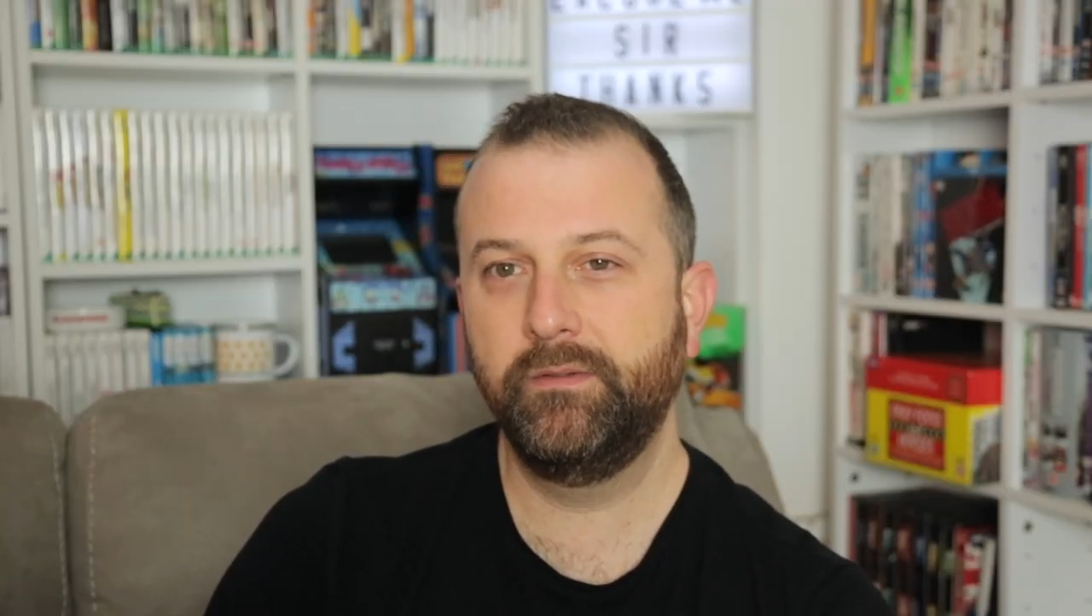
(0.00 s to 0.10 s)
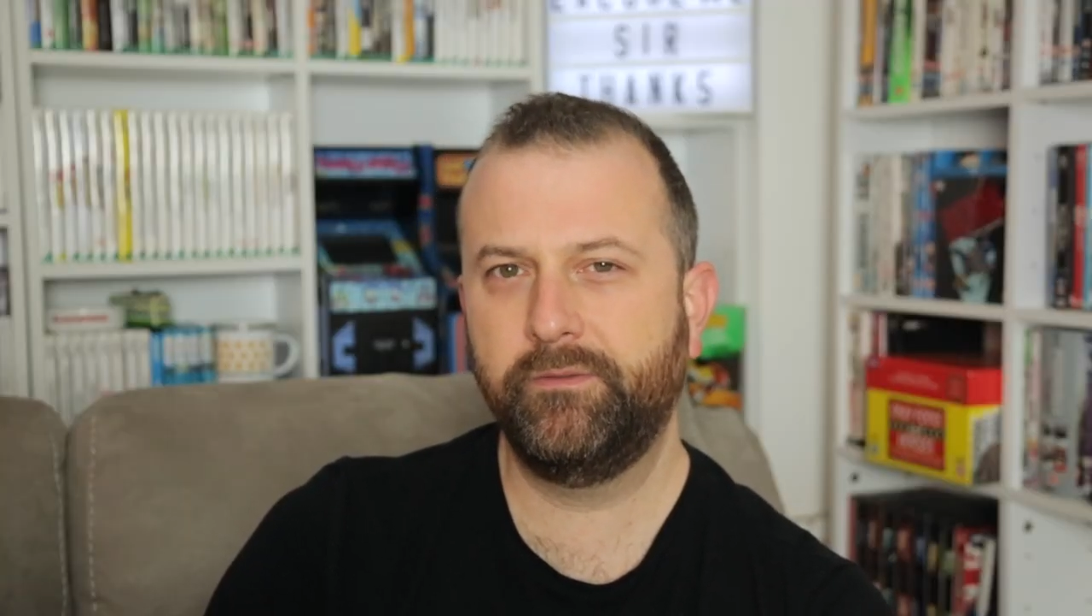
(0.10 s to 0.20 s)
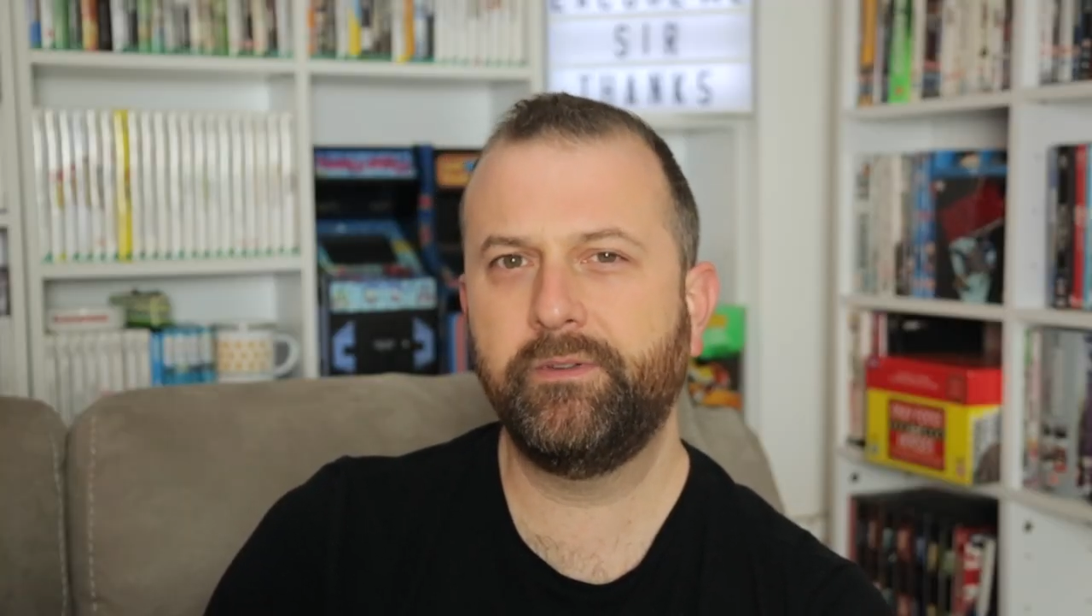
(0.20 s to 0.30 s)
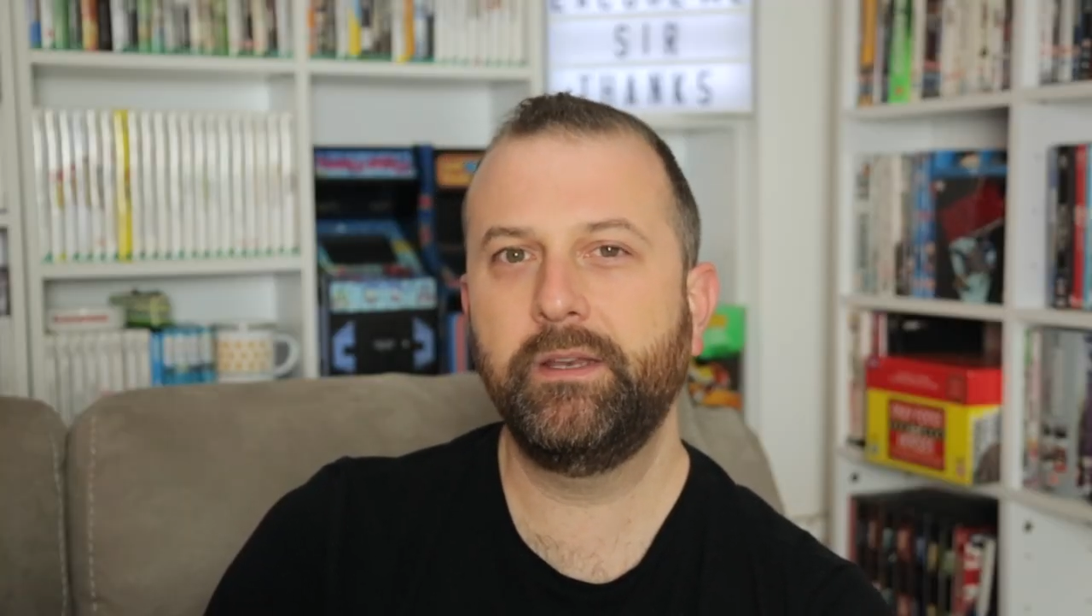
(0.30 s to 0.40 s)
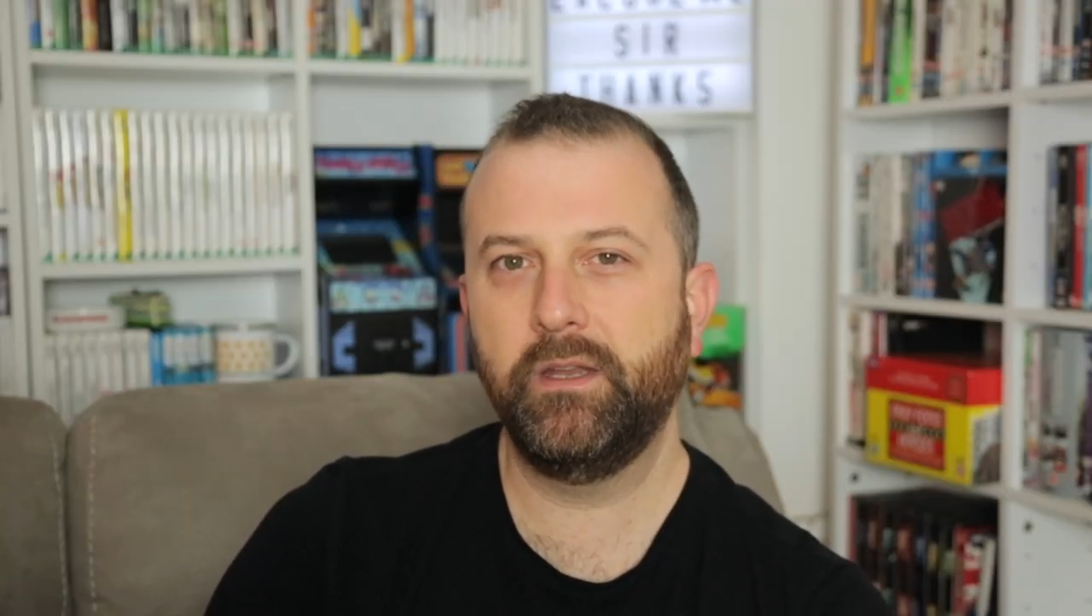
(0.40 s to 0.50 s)

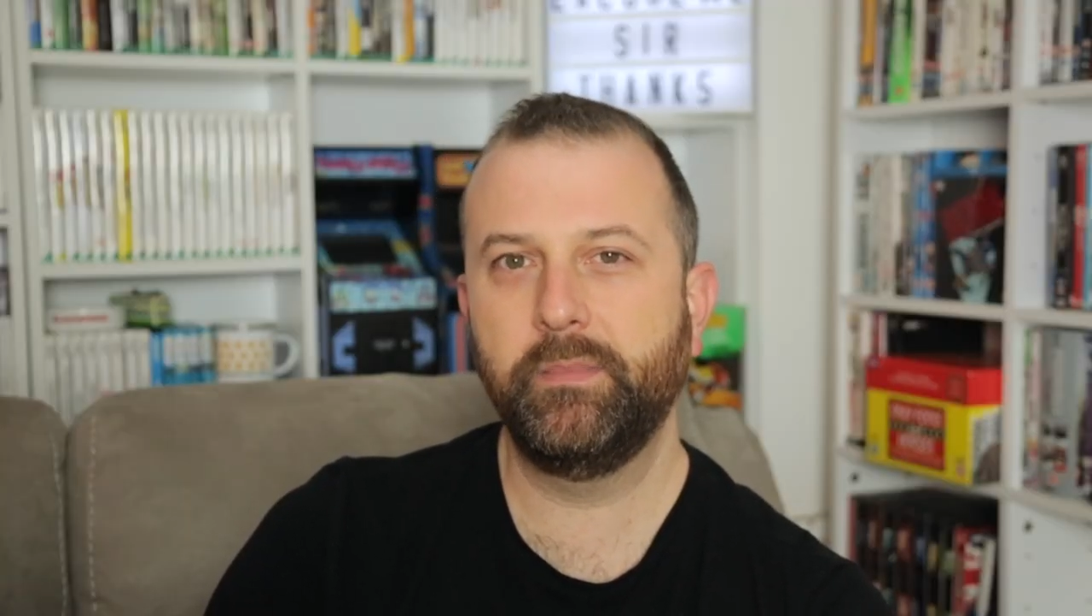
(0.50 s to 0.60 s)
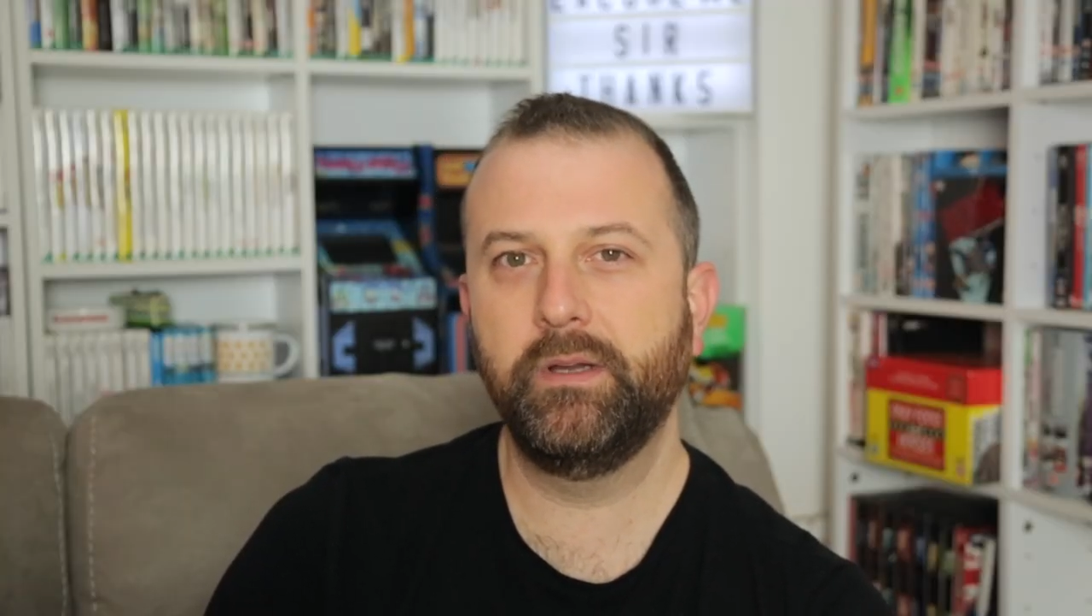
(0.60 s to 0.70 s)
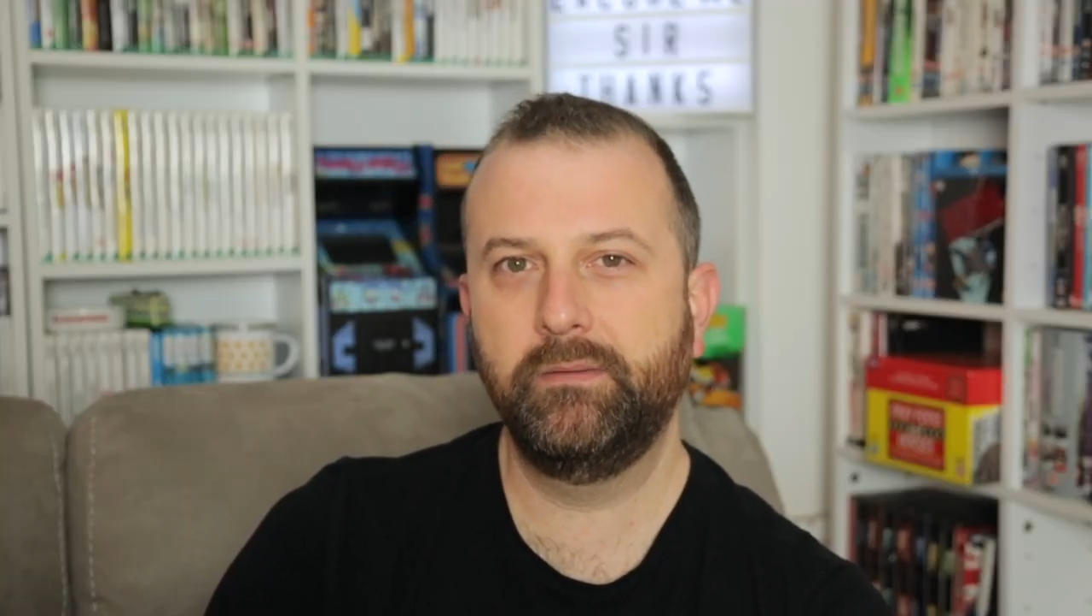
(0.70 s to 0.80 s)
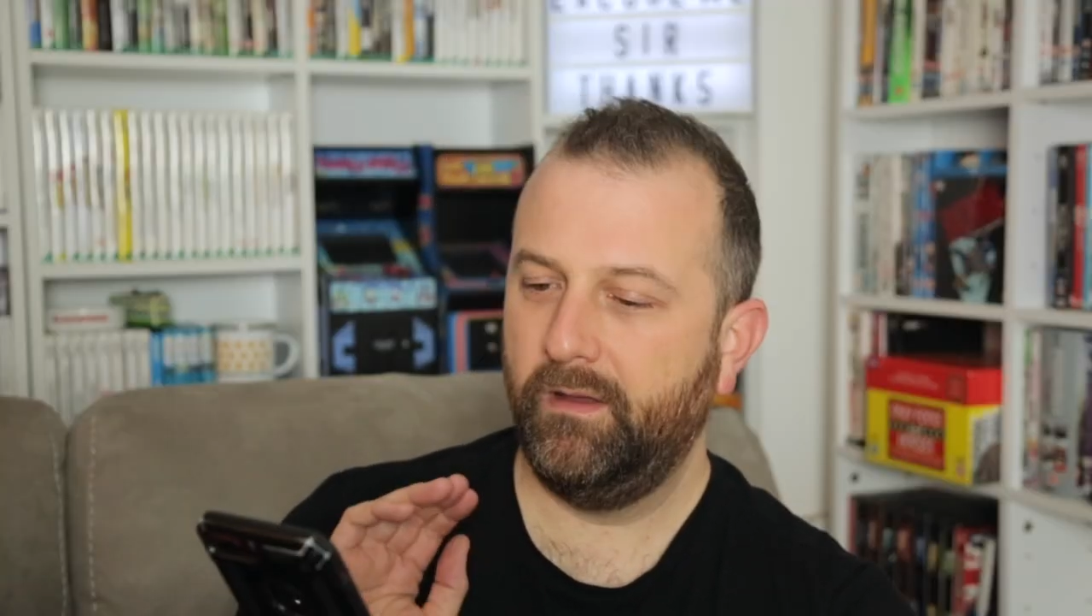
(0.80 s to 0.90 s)
fake number.